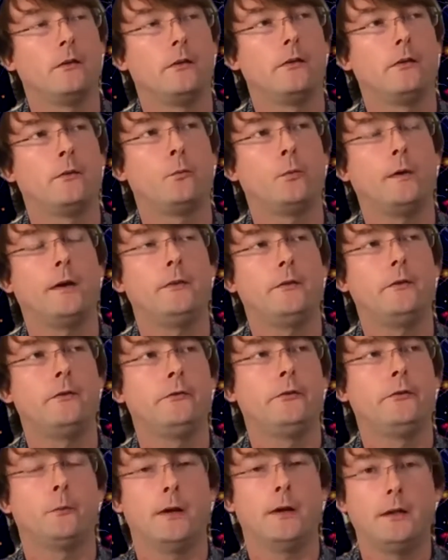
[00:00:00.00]
the way that you
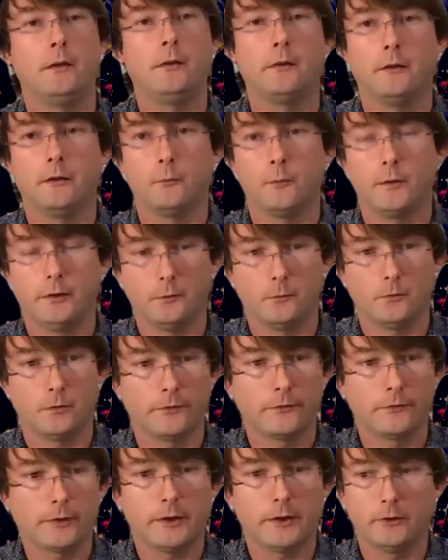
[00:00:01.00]
do anything when you want
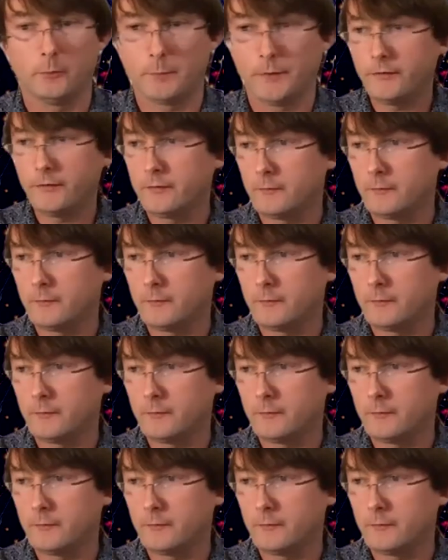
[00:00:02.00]
to scale a